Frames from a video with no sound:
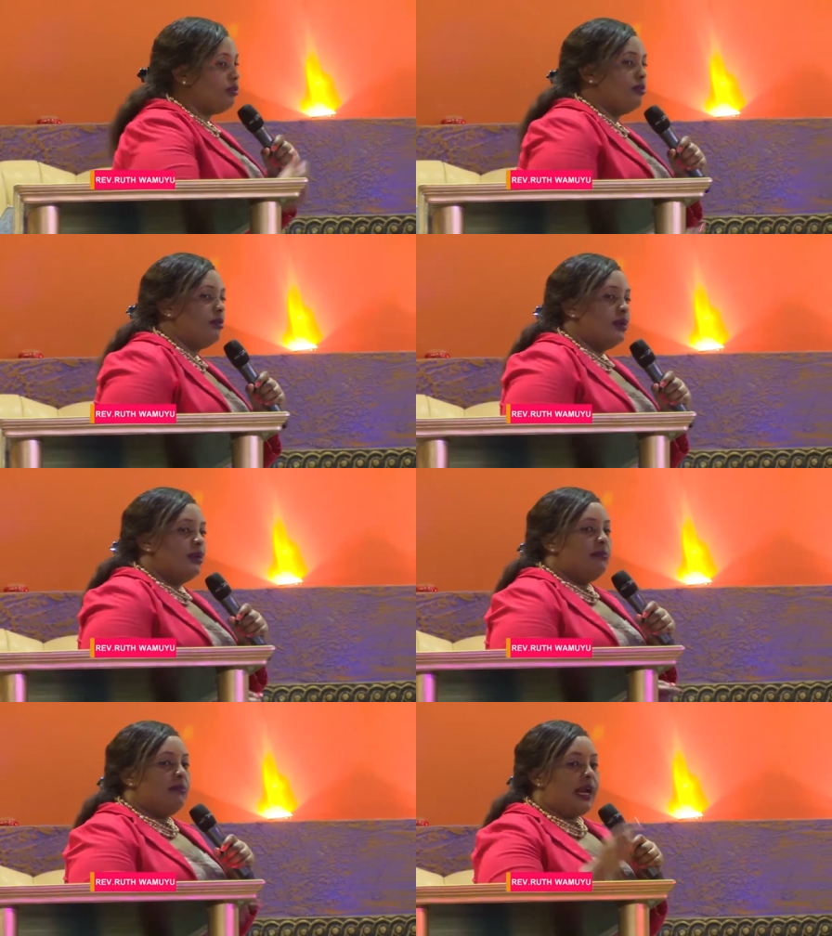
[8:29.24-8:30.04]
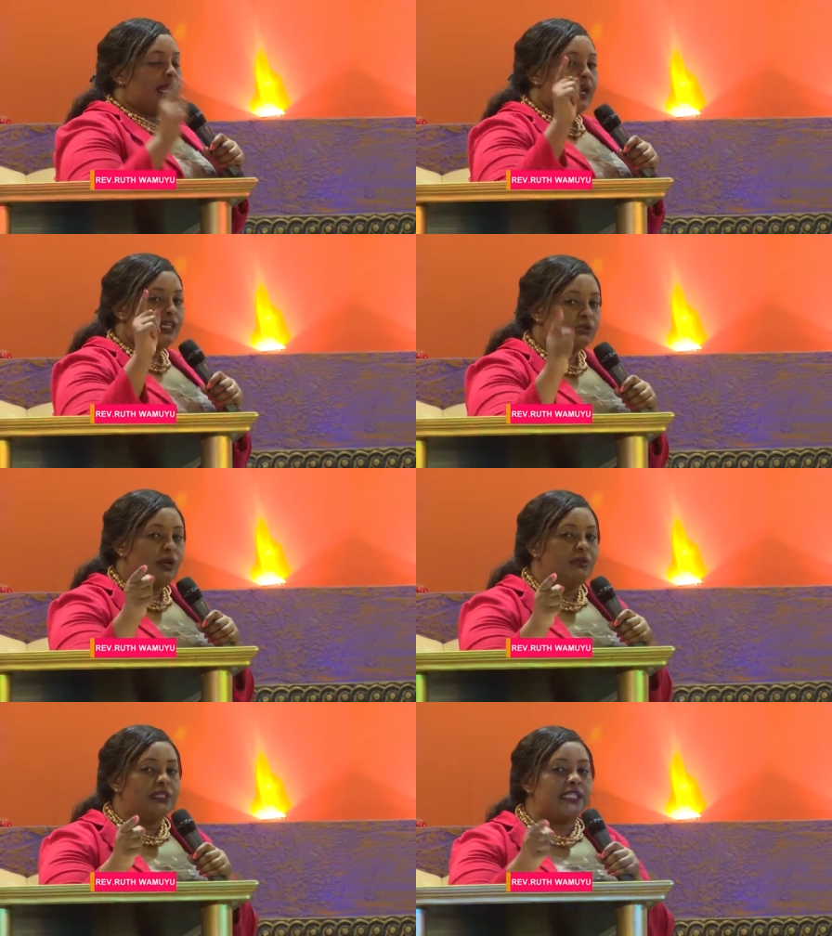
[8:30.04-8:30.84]
through. But I can assure
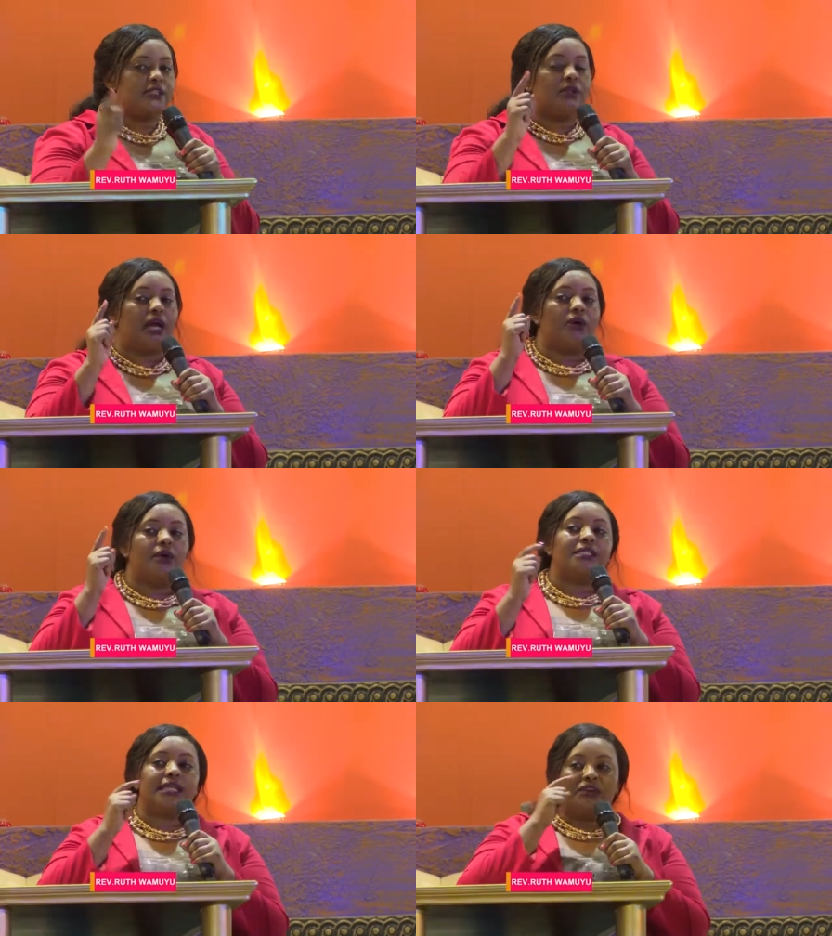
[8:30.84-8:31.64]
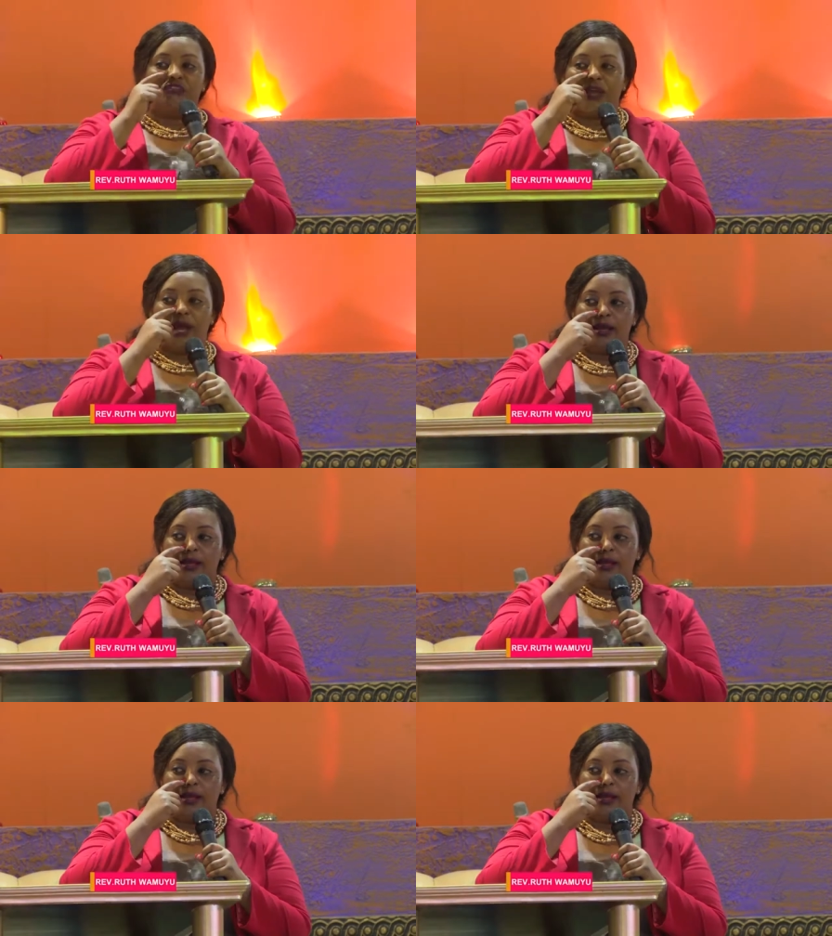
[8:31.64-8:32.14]
you, it is not that God is unfair.